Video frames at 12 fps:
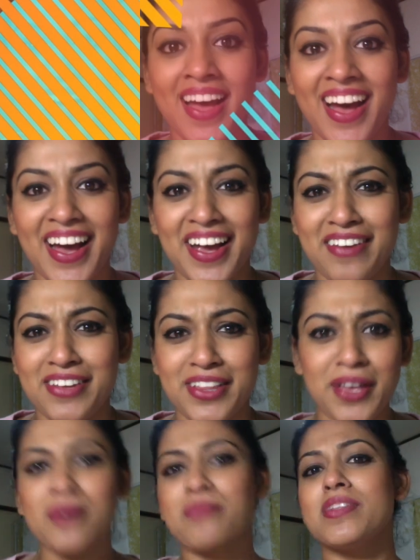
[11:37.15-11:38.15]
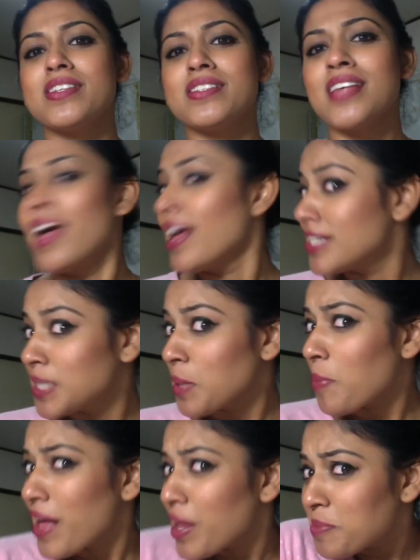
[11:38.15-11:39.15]
I really hope this tip
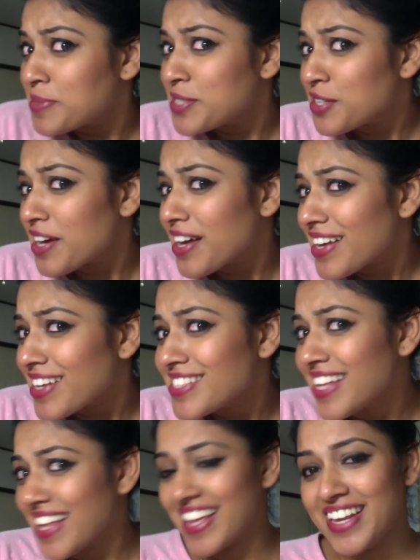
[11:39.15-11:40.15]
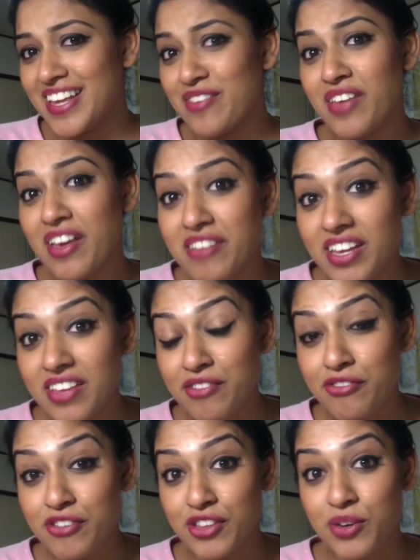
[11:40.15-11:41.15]
helped you guys, and if you have any
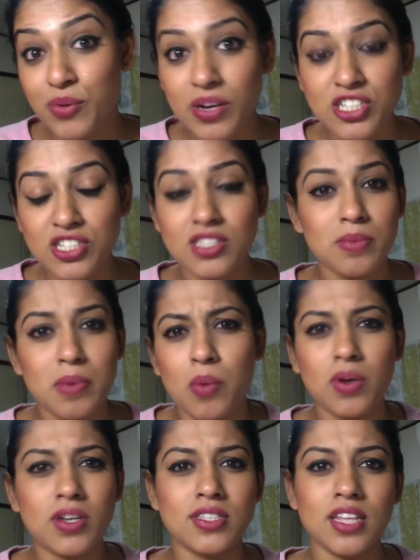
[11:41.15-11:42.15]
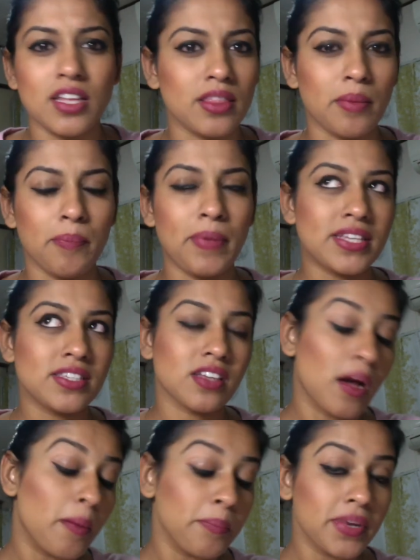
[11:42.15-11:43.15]
further questions about what is like the best
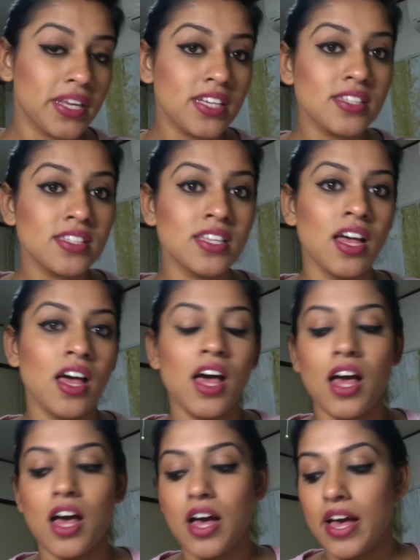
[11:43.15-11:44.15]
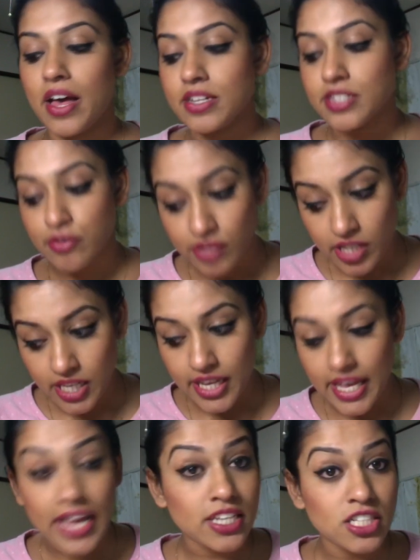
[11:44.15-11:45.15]
companies, definitely
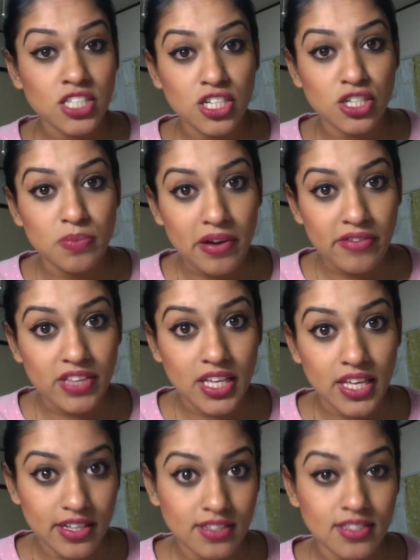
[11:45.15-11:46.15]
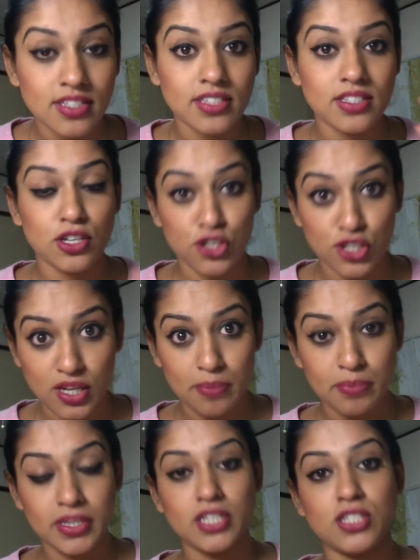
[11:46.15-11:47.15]
Anastasia Beverly Hills is a good
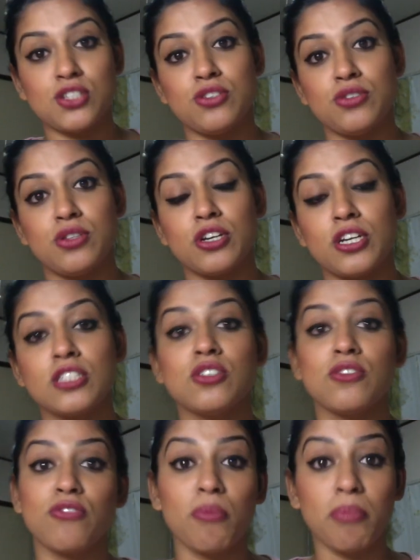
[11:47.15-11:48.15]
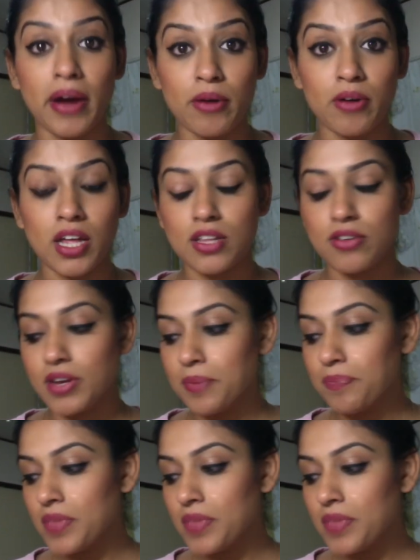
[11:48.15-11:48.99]
company to look into for brow coloring.